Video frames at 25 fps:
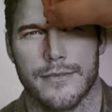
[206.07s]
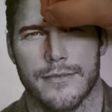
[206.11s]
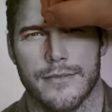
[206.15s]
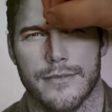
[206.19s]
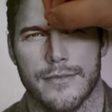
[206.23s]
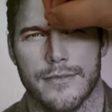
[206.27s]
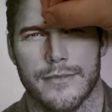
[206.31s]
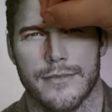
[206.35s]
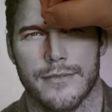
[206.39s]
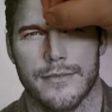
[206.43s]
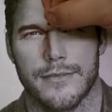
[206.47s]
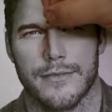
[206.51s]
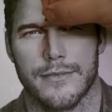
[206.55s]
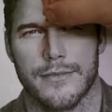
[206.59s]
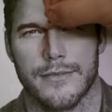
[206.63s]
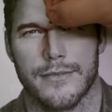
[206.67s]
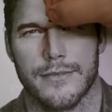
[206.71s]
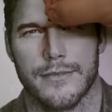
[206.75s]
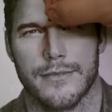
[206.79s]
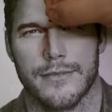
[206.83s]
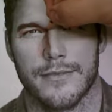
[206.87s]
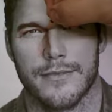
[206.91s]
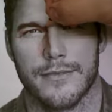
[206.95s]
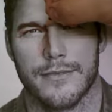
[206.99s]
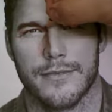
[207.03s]

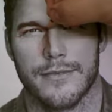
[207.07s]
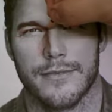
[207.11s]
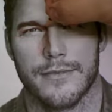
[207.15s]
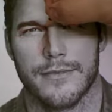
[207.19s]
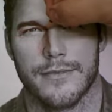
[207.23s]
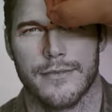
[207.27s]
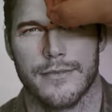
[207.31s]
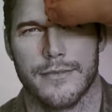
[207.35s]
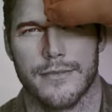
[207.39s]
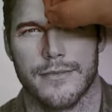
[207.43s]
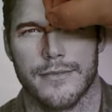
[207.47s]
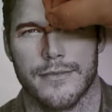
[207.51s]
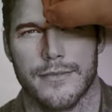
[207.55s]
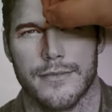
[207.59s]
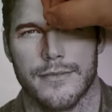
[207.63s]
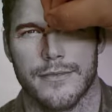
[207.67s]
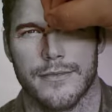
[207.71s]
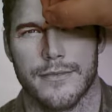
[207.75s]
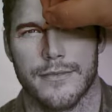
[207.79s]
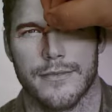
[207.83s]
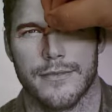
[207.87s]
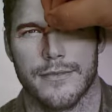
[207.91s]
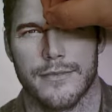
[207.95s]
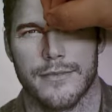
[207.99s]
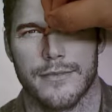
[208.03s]

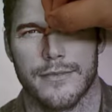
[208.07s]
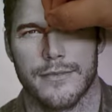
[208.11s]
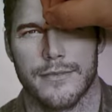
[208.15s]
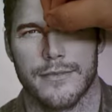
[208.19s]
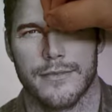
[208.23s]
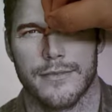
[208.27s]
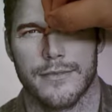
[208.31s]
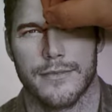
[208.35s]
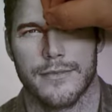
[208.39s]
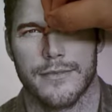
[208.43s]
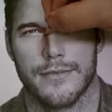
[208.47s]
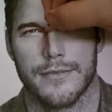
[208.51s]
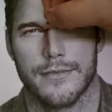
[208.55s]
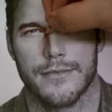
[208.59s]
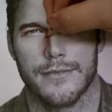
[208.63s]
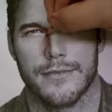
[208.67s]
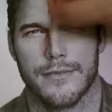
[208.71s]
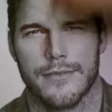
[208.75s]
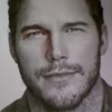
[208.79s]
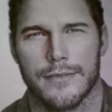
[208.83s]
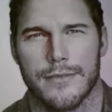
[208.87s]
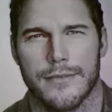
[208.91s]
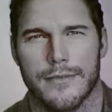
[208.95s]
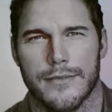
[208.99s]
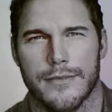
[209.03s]

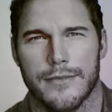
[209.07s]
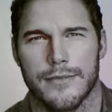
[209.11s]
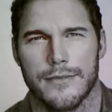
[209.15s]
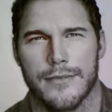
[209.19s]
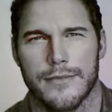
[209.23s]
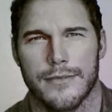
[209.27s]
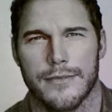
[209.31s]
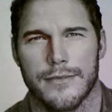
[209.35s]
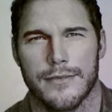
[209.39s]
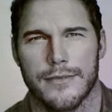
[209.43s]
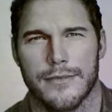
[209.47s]
Nothing is said.